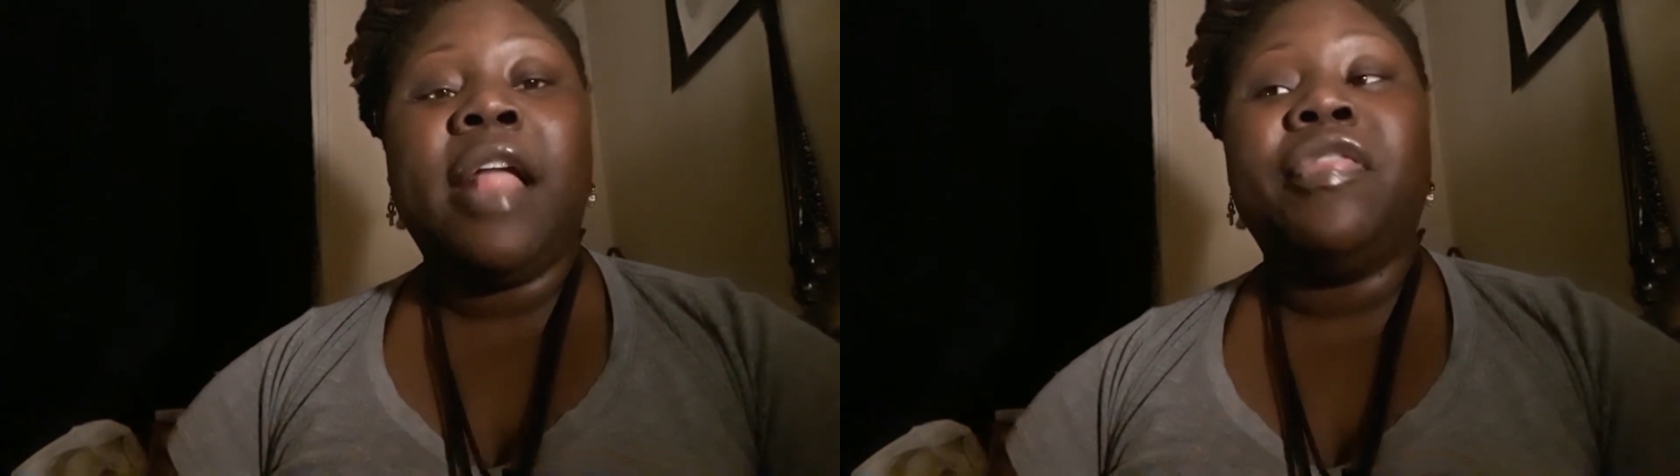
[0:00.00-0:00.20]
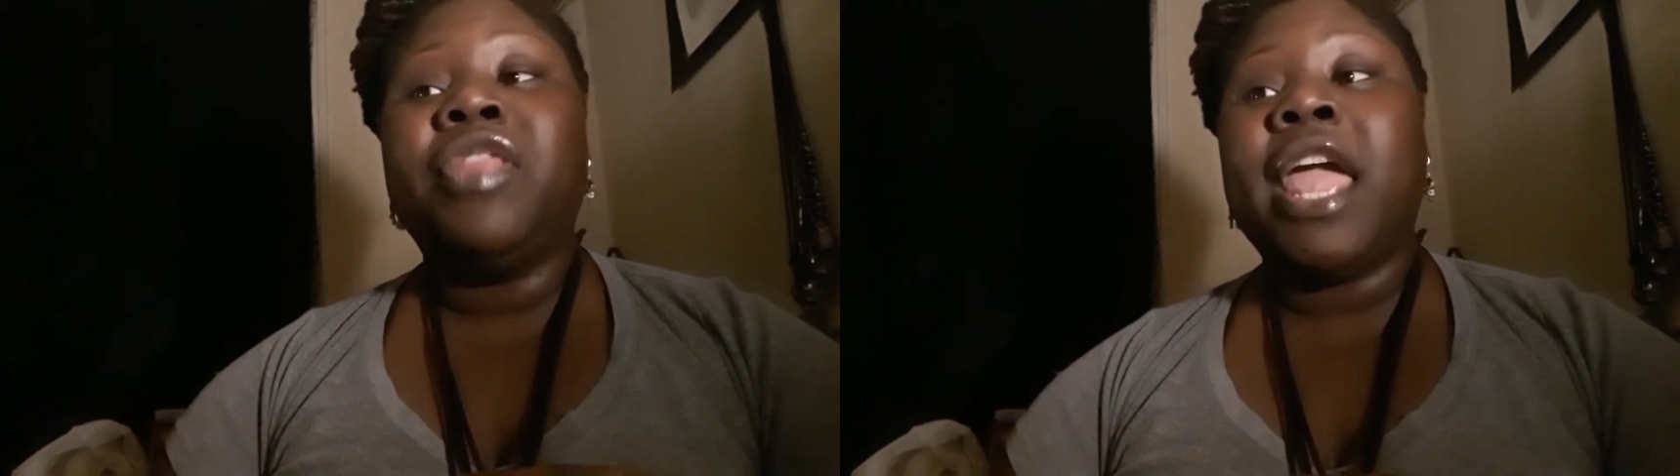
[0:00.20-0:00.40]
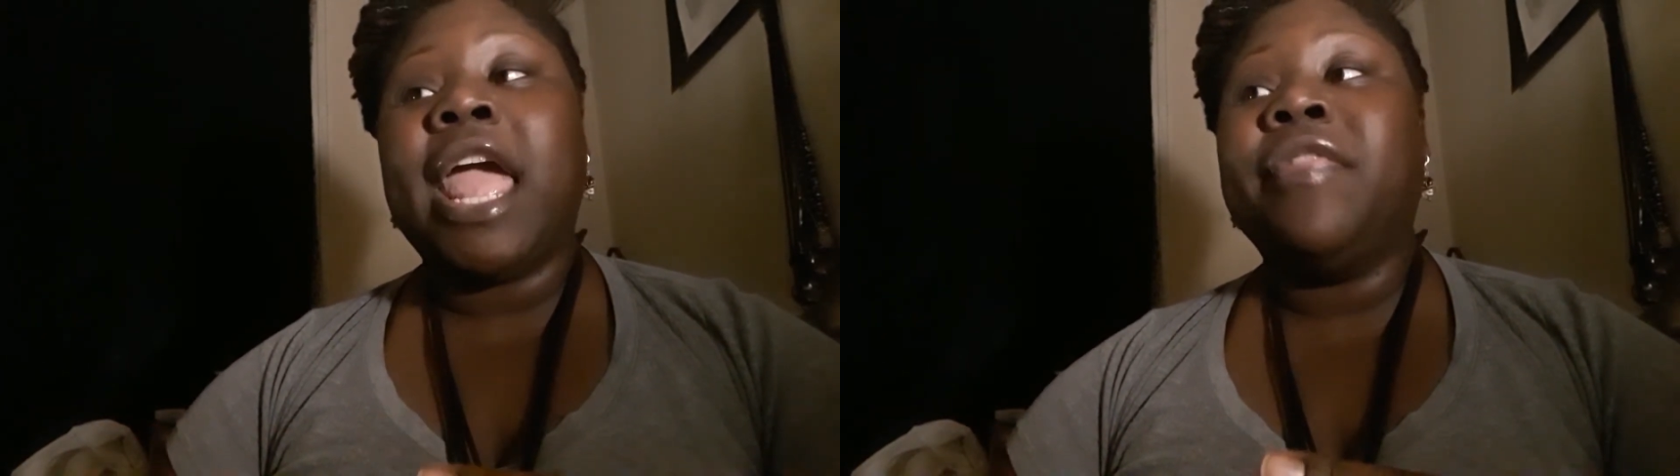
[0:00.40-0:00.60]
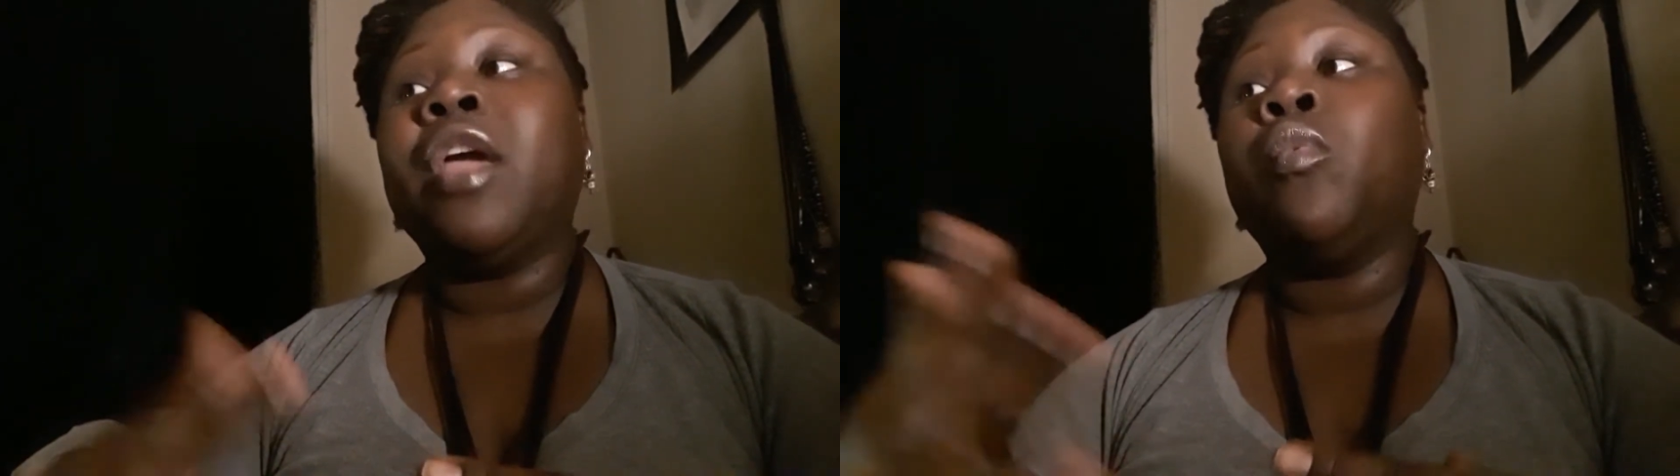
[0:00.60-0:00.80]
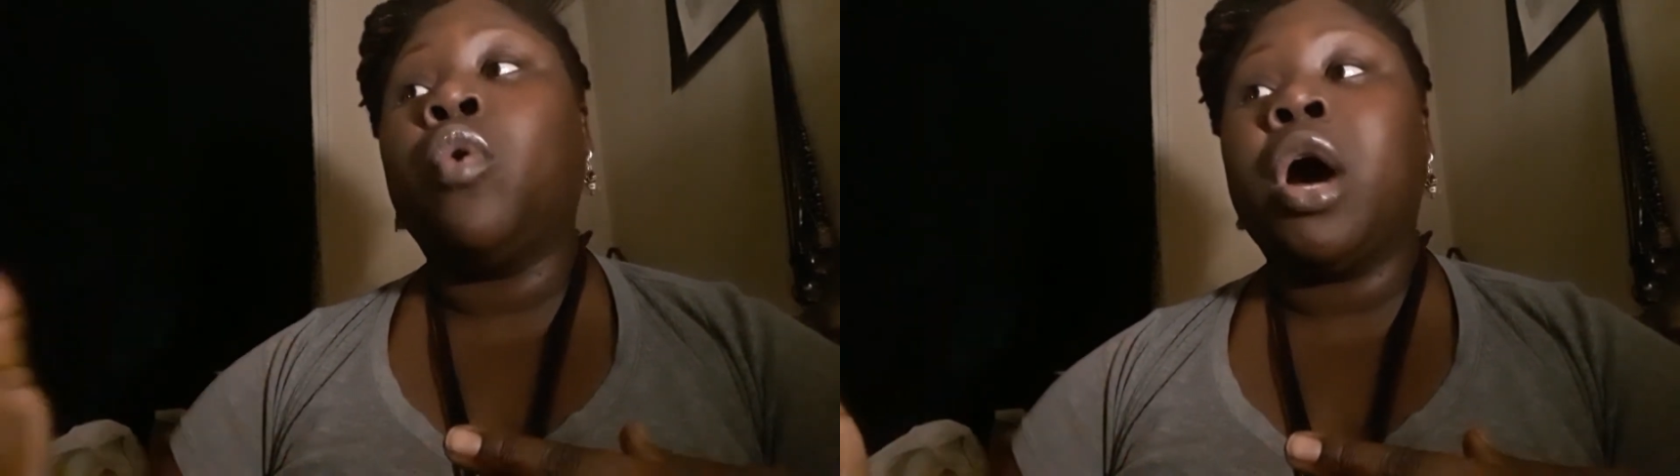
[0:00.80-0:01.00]

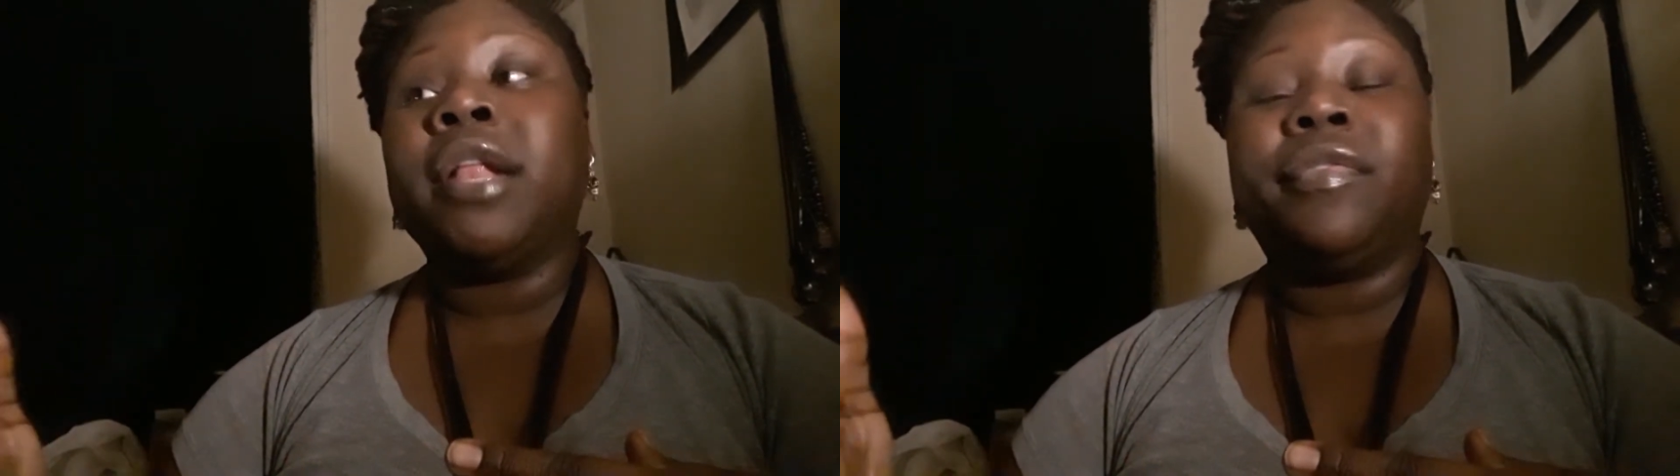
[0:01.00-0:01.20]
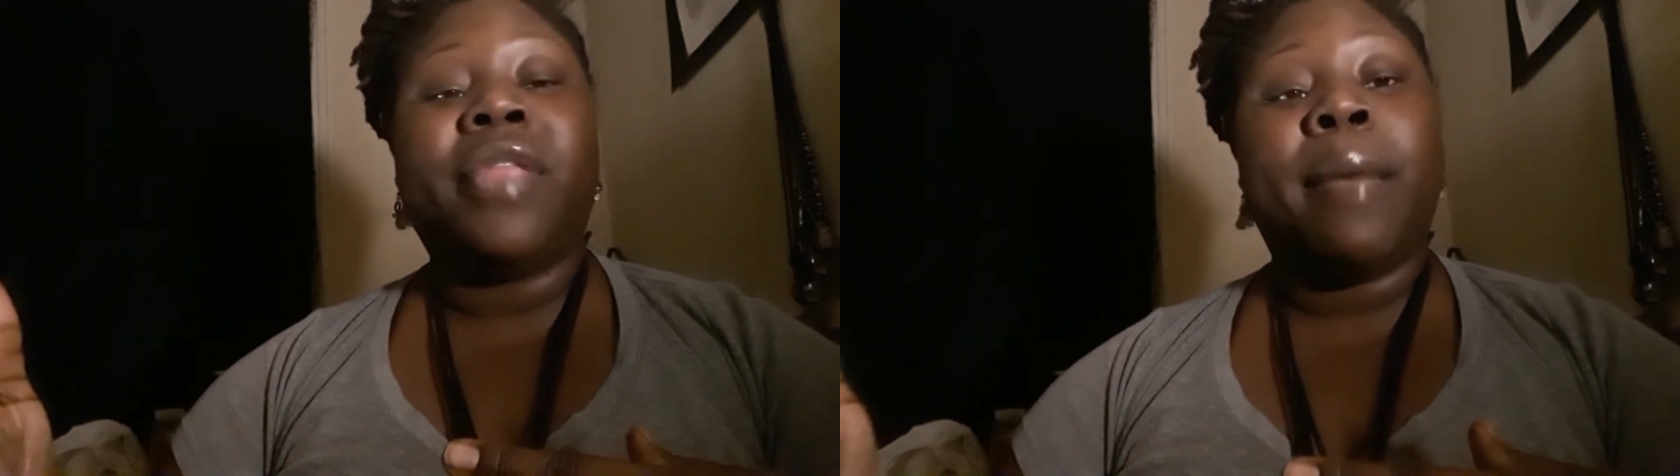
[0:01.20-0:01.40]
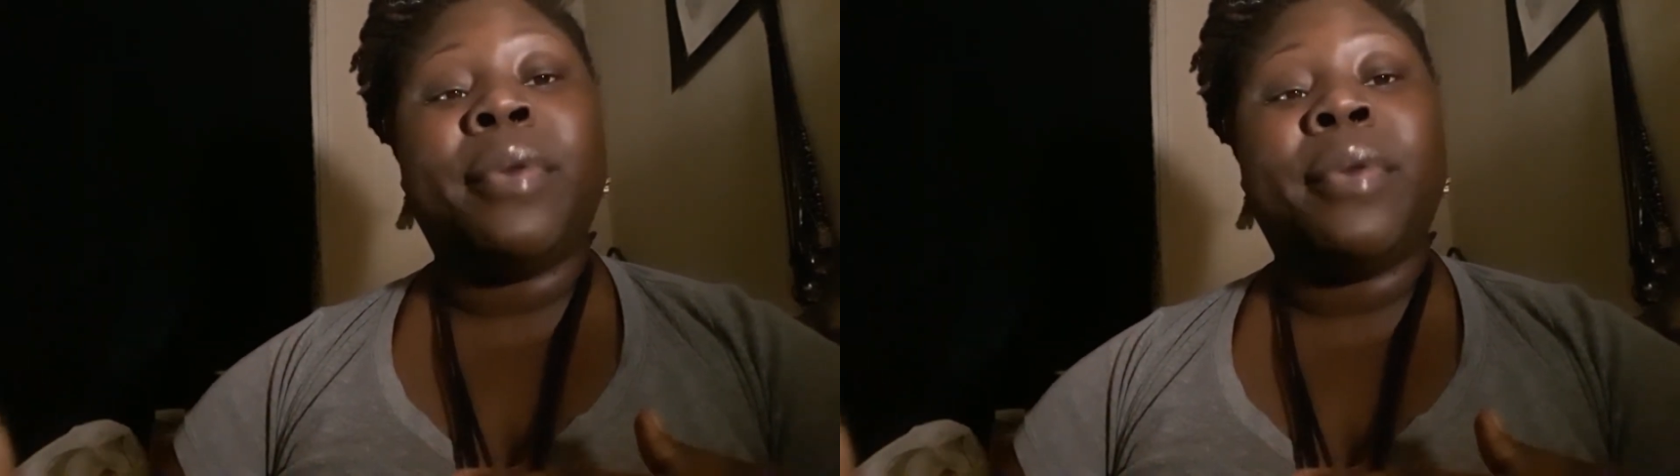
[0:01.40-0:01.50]
they want that